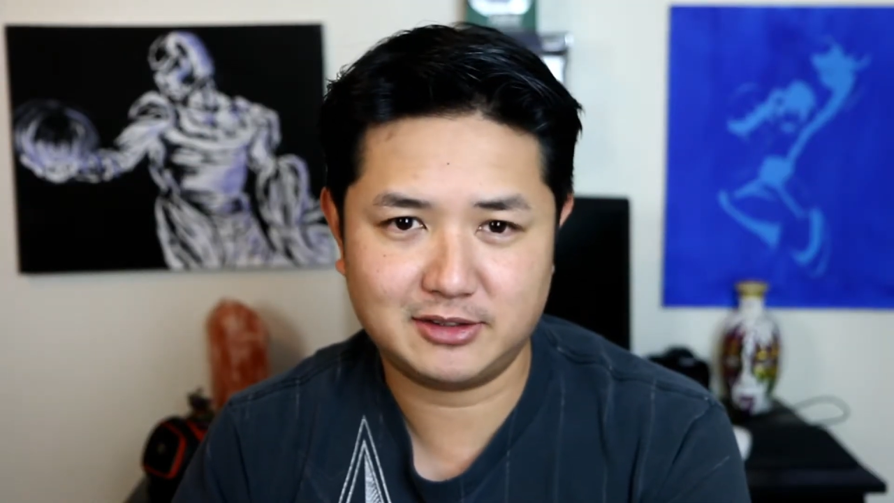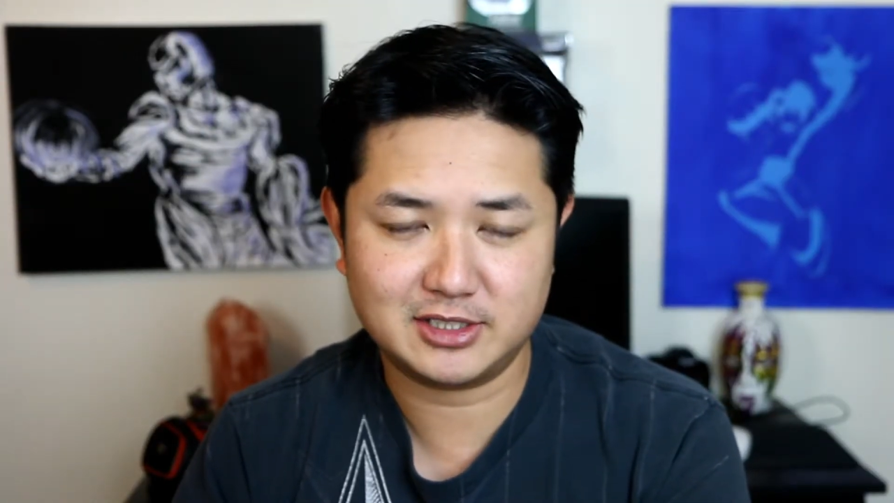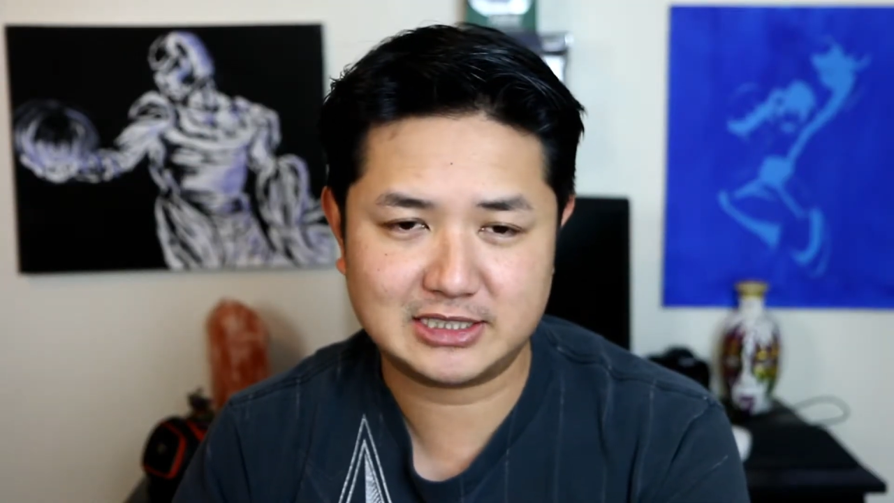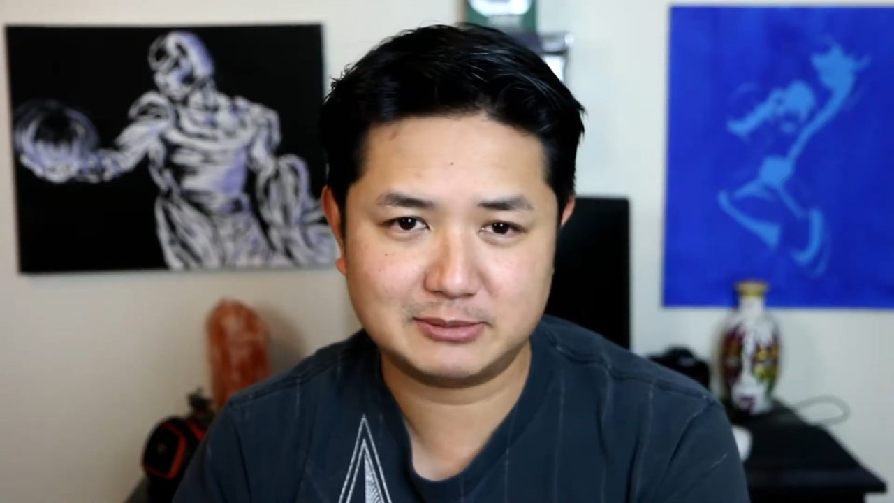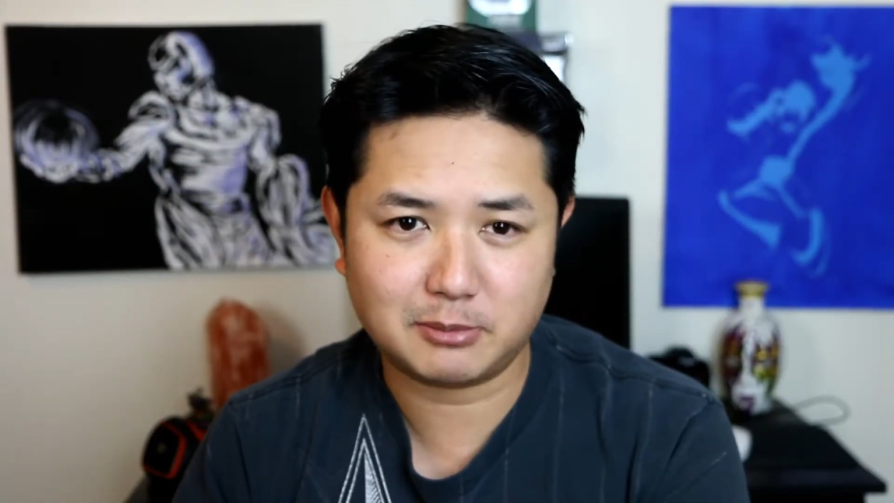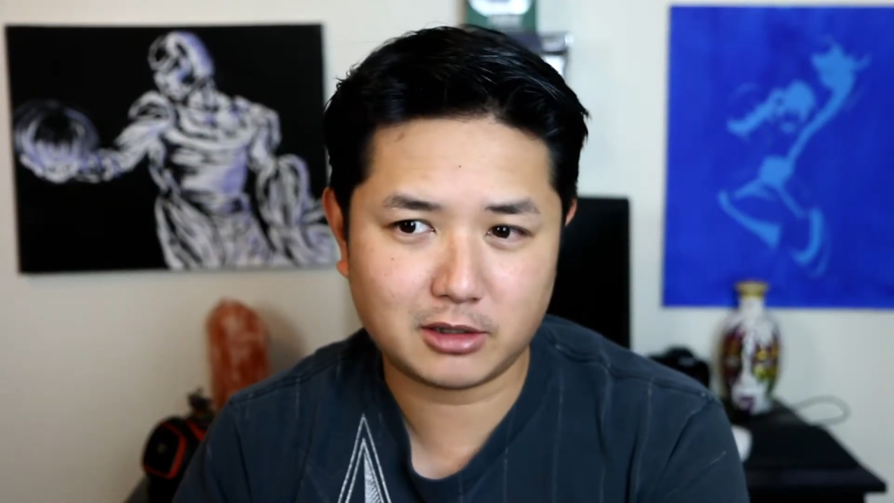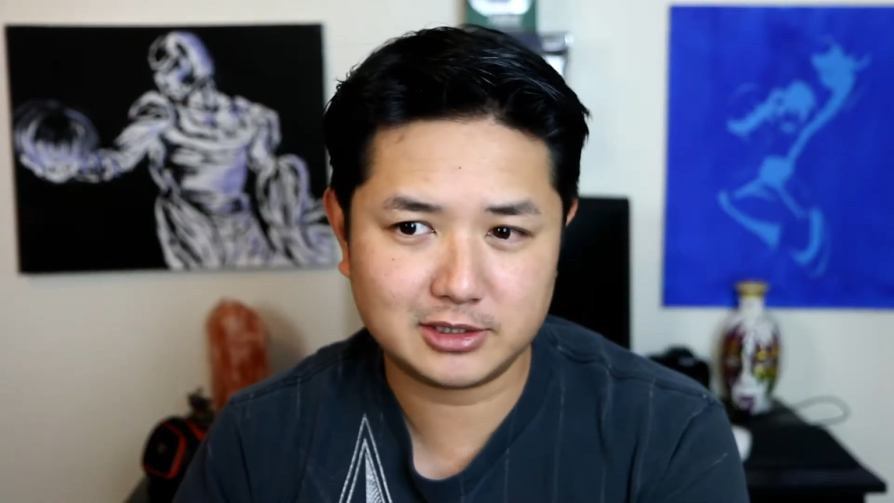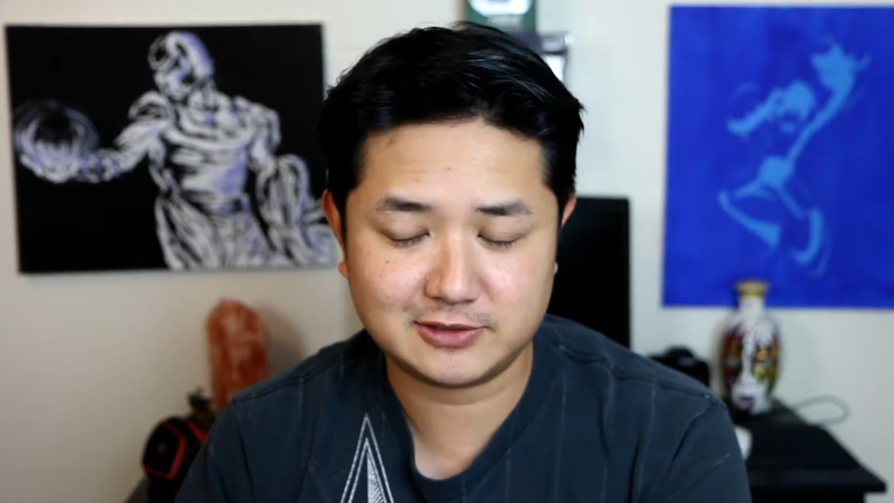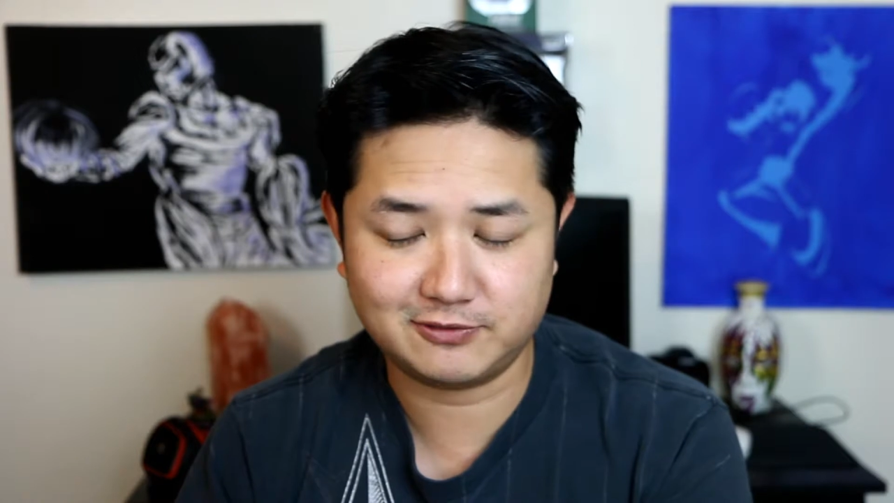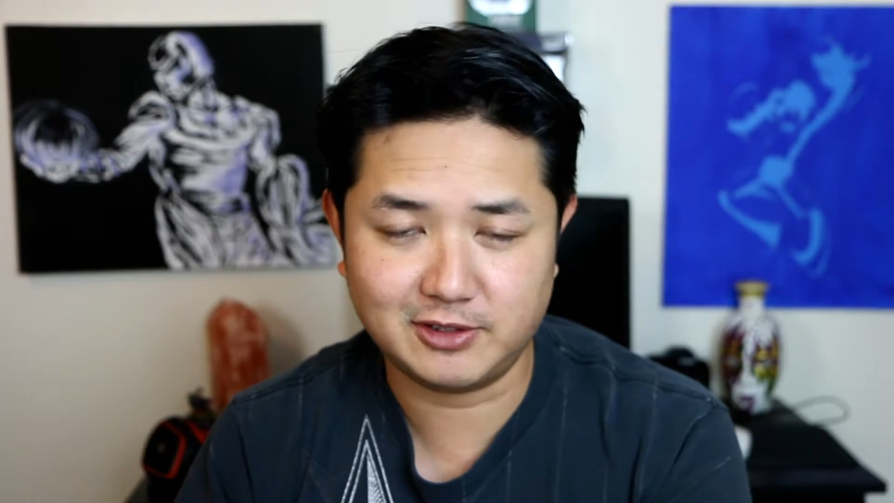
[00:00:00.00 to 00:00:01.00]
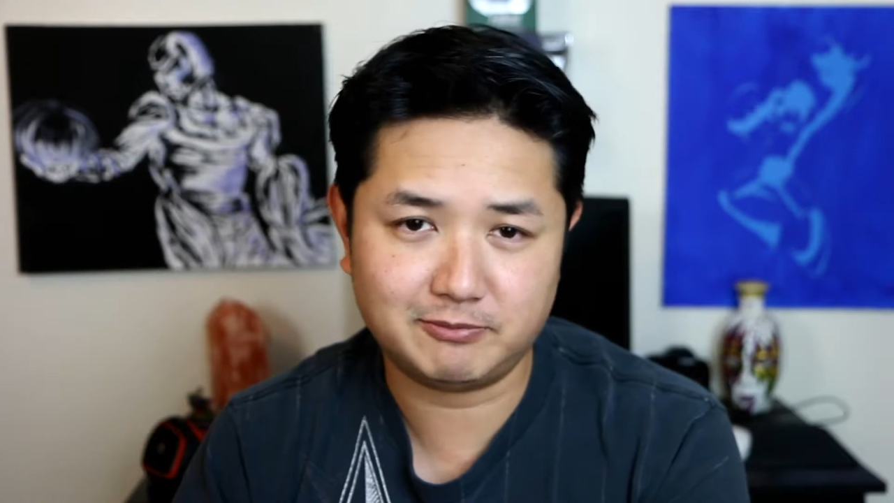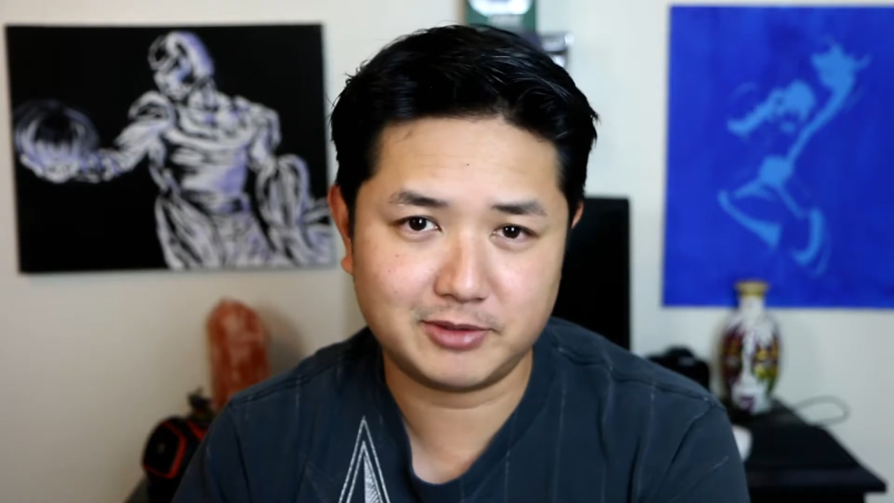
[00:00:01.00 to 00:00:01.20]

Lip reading: the smallest flip